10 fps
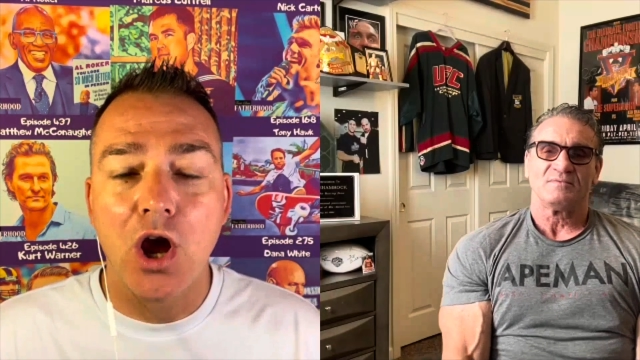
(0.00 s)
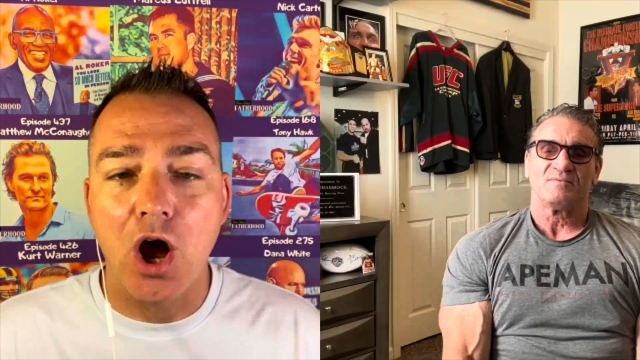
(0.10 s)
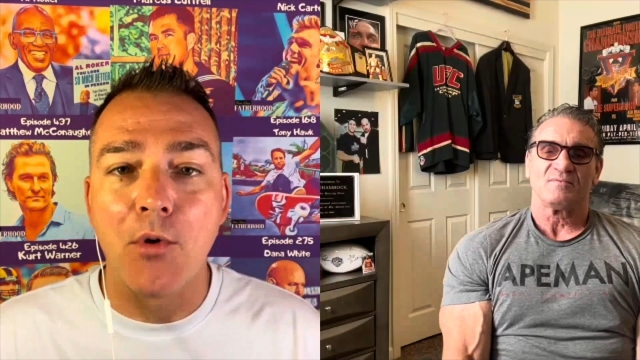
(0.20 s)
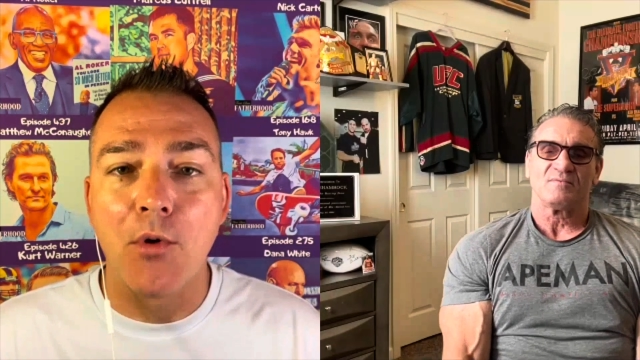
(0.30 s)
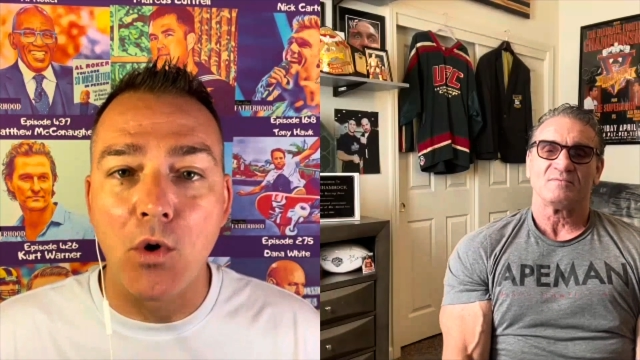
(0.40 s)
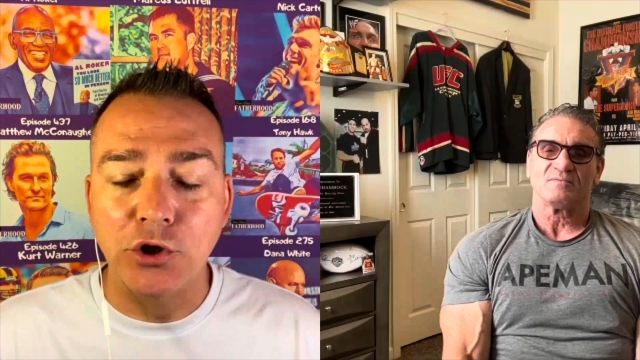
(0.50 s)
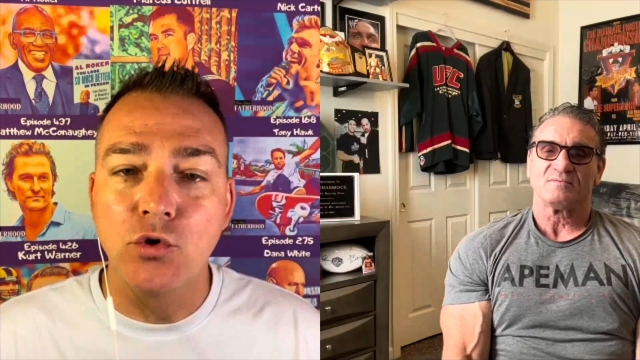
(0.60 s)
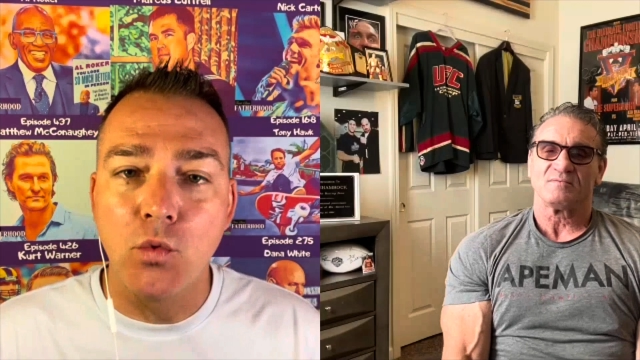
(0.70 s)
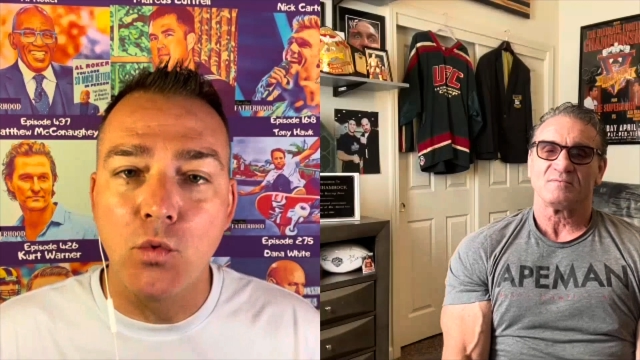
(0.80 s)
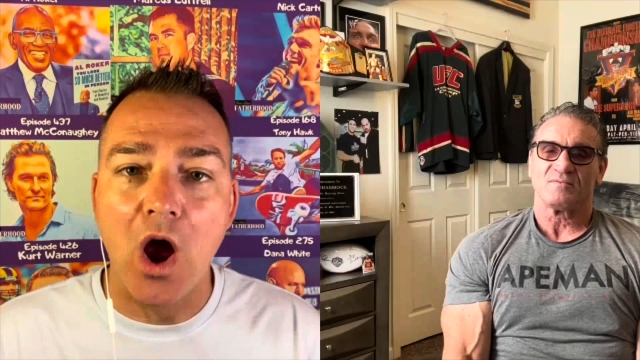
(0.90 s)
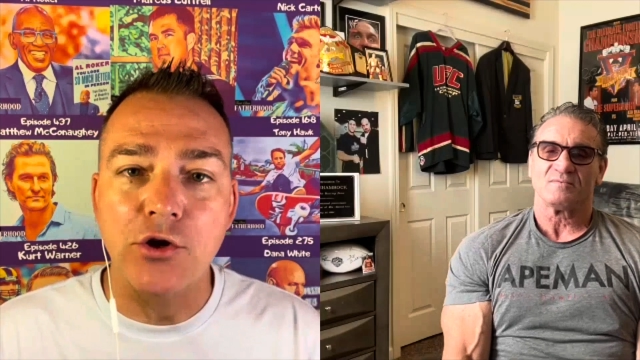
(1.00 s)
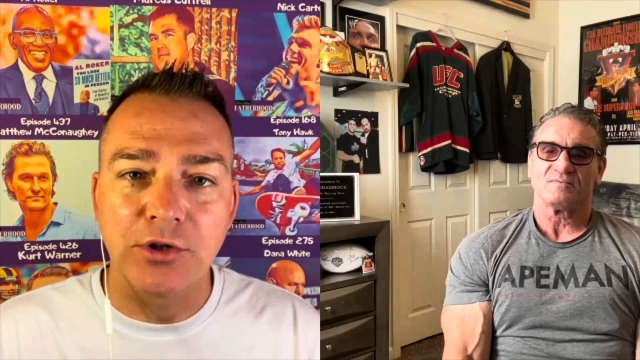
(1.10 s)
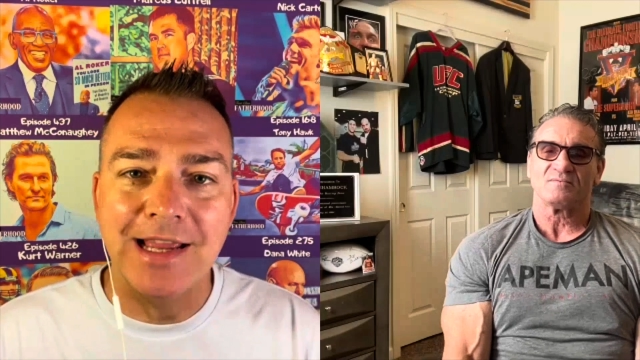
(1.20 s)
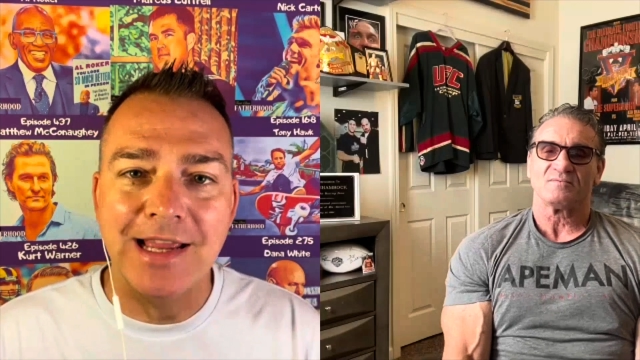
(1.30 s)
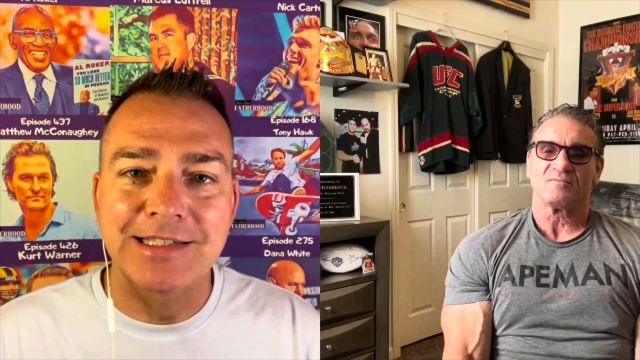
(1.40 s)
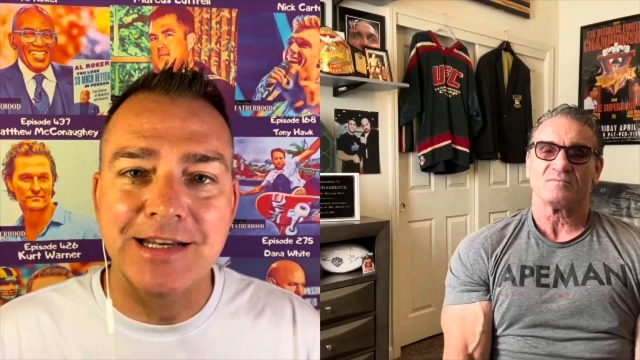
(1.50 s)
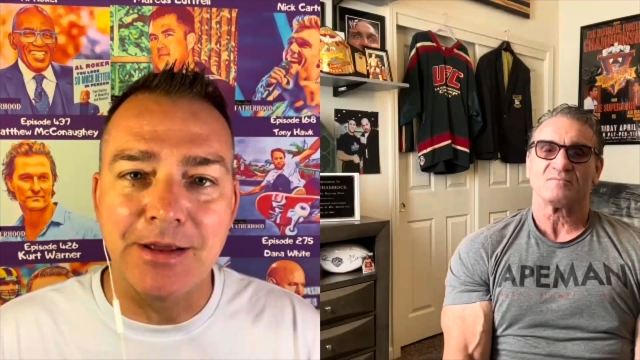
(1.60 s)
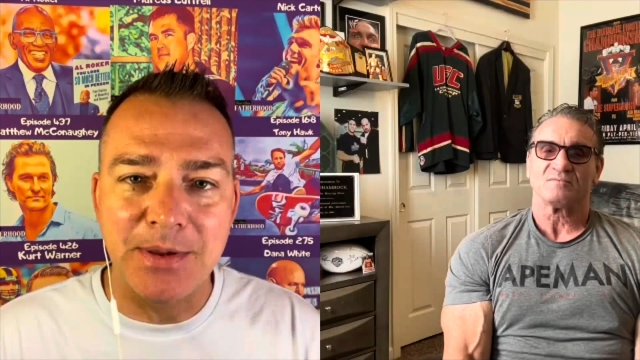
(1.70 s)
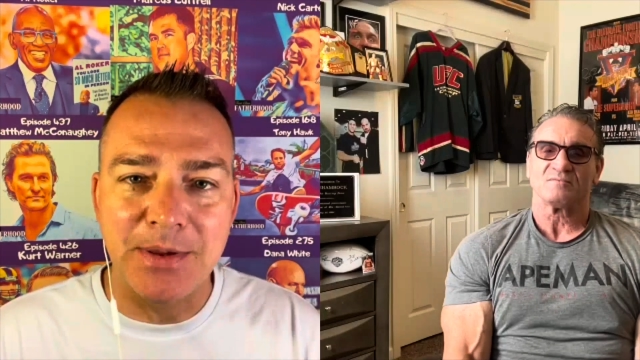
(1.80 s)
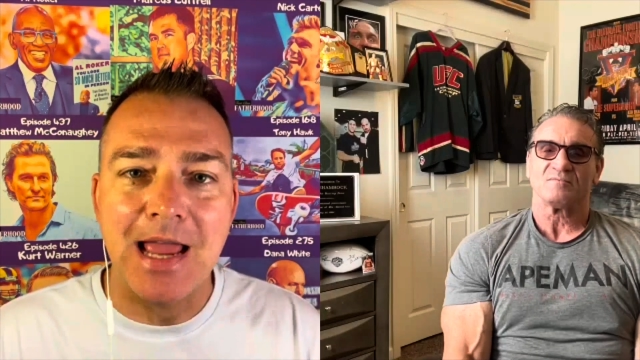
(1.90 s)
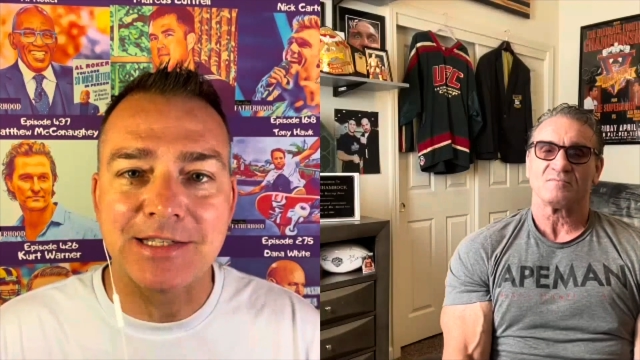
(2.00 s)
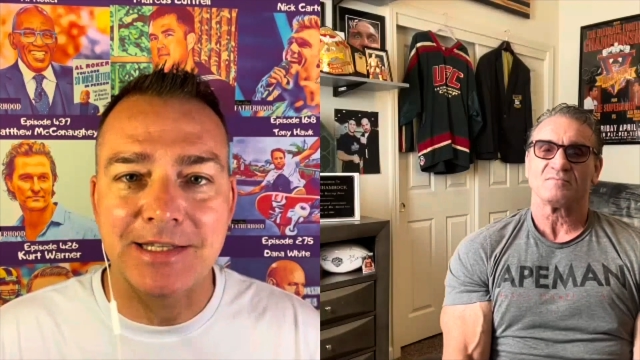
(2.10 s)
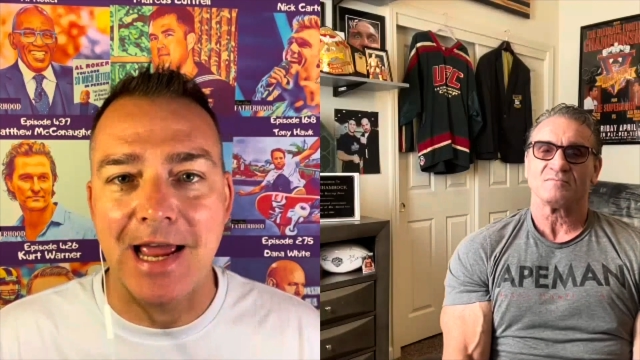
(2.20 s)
Speaker 1: Uh, but what do you want your legacy to be as a